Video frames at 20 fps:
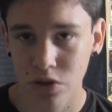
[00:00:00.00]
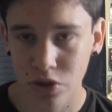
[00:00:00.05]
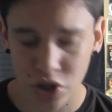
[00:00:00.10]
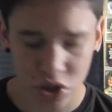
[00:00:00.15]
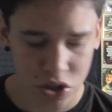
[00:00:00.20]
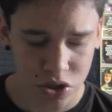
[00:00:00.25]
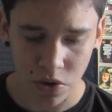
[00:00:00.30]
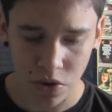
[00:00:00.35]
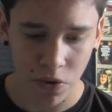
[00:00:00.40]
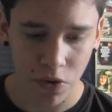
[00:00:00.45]

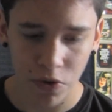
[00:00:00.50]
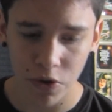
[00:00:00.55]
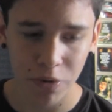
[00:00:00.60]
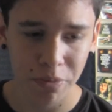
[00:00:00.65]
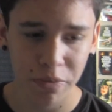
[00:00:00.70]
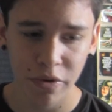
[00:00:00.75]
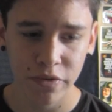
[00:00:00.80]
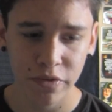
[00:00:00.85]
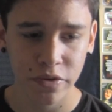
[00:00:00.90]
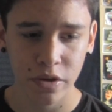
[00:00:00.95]
Just a horror
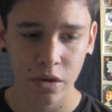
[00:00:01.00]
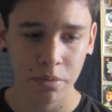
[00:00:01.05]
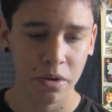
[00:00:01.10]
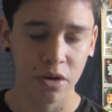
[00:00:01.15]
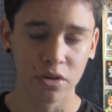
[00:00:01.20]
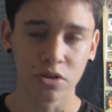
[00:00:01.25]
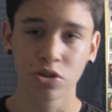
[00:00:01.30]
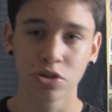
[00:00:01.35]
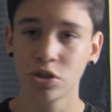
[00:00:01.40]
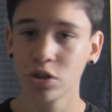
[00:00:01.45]
movie
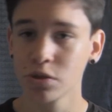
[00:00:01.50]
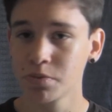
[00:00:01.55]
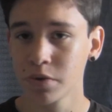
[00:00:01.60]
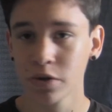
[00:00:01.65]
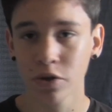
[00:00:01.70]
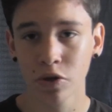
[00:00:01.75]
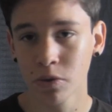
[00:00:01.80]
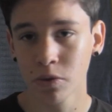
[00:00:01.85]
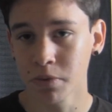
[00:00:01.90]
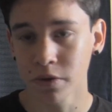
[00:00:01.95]
about a
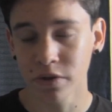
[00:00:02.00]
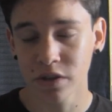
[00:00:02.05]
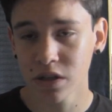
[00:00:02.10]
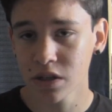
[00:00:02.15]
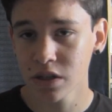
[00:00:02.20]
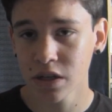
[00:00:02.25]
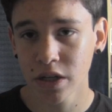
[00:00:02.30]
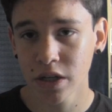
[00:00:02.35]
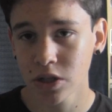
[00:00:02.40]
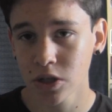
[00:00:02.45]
stupid group of
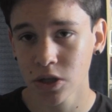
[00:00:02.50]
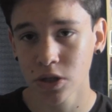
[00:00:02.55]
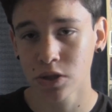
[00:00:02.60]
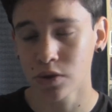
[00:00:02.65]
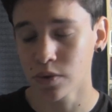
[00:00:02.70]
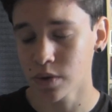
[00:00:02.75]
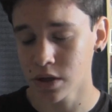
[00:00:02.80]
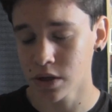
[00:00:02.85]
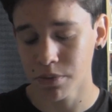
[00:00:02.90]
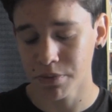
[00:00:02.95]
teenagers
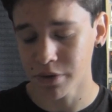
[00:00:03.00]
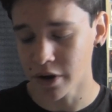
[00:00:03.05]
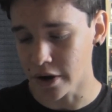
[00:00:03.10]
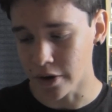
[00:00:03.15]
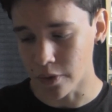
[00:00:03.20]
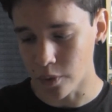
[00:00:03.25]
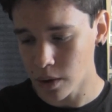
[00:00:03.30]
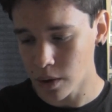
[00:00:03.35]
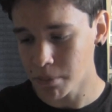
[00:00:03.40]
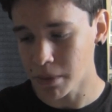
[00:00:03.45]
who end up dying
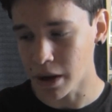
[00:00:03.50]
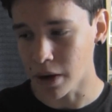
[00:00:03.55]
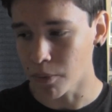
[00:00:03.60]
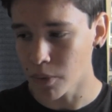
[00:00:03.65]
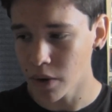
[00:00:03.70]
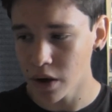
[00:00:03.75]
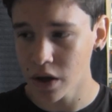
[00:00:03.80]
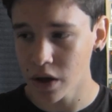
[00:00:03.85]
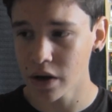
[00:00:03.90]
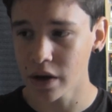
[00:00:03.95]
one by
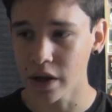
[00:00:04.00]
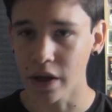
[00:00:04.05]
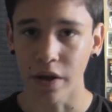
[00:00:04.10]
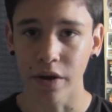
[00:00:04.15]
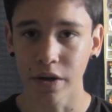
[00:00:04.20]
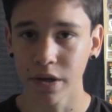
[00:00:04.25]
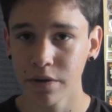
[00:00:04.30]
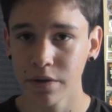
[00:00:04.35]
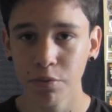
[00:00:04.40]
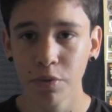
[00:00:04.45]
one,
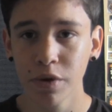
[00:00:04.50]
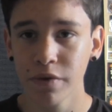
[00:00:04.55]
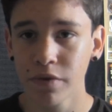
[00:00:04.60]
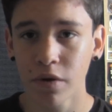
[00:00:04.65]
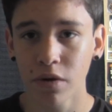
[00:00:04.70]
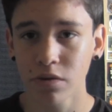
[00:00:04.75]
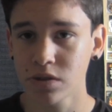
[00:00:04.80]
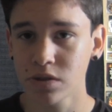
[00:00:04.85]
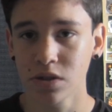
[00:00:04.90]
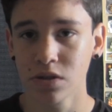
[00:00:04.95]
and we've
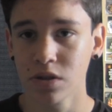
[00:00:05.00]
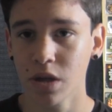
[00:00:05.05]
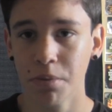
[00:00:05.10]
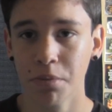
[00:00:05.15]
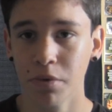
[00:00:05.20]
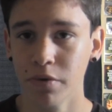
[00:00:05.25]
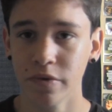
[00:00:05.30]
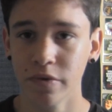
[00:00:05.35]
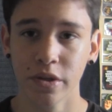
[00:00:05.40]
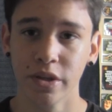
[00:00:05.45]
all seen that
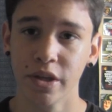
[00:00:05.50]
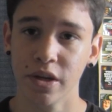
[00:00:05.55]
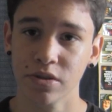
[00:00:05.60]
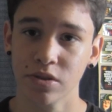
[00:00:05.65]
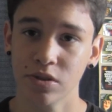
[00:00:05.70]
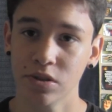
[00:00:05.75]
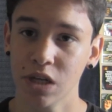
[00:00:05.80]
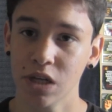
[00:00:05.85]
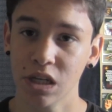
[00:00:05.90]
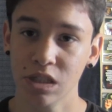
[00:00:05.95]
movie
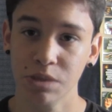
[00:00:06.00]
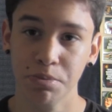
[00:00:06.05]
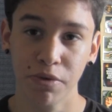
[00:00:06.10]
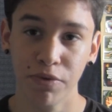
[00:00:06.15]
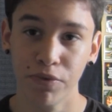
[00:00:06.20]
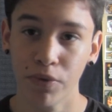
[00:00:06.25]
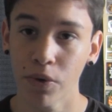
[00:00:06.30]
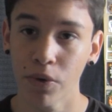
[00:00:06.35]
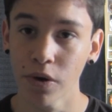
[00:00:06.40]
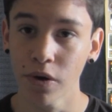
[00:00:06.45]
1,000 times
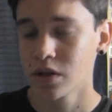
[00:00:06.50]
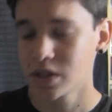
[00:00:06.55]
before.